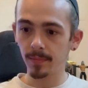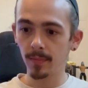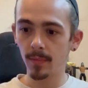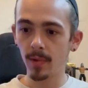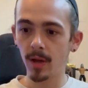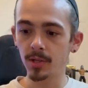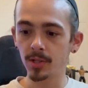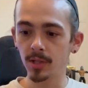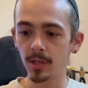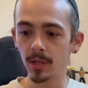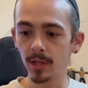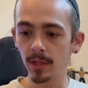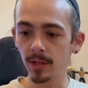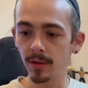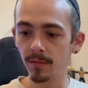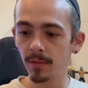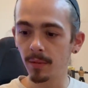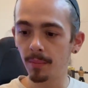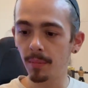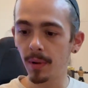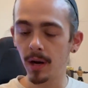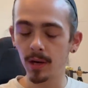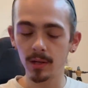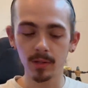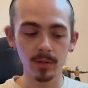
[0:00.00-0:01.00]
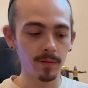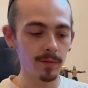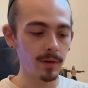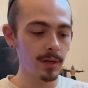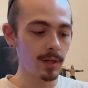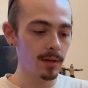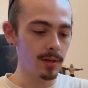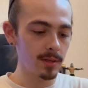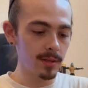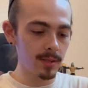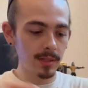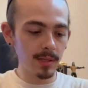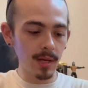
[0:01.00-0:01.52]
Actually gonna leave the box over here
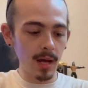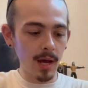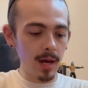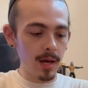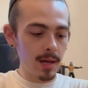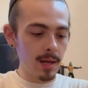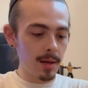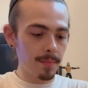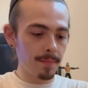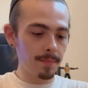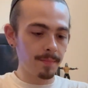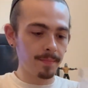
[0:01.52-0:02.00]
to the side.